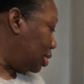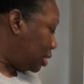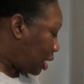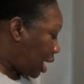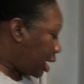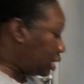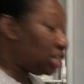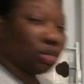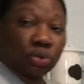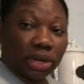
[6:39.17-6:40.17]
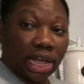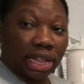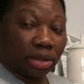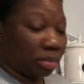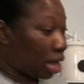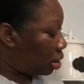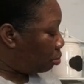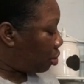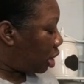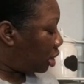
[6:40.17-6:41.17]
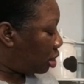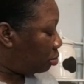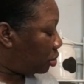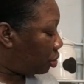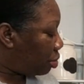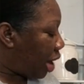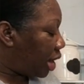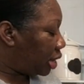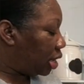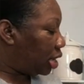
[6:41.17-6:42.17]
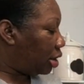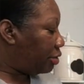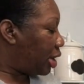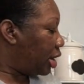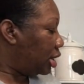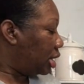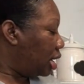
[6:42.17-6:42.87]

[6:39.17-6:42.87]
So guys, 2 gallon bottle brought it up to right here, right?